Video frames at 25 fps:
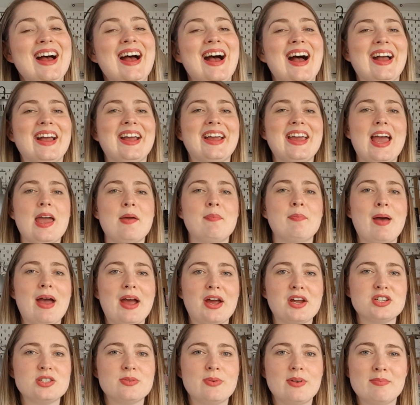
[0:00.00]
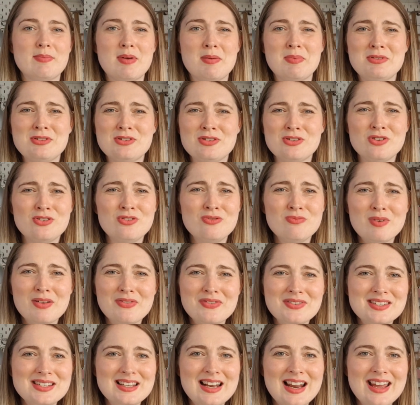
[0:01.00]
and came back to it maybe 2
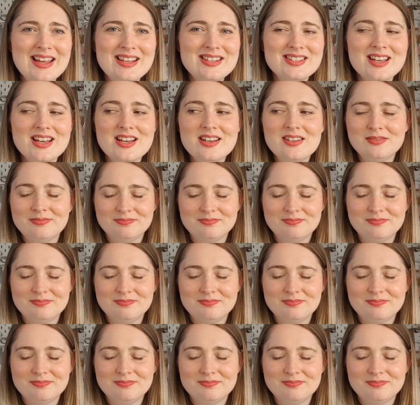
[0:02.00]
months later.